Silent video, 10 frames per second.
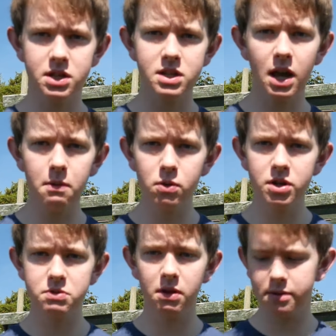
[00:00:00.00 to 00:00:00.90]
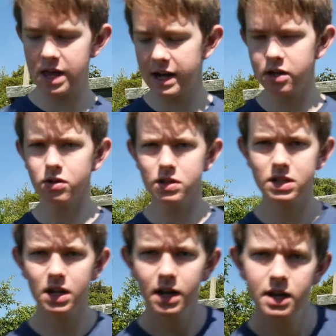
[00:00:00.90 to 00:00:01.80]
This works well with annuals,
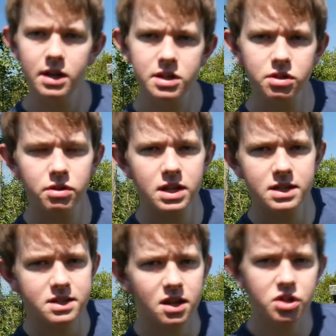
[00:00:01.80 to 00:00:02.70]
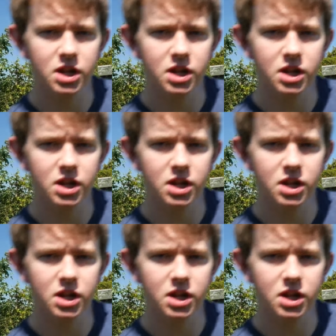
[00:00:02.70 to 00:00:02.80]
so things such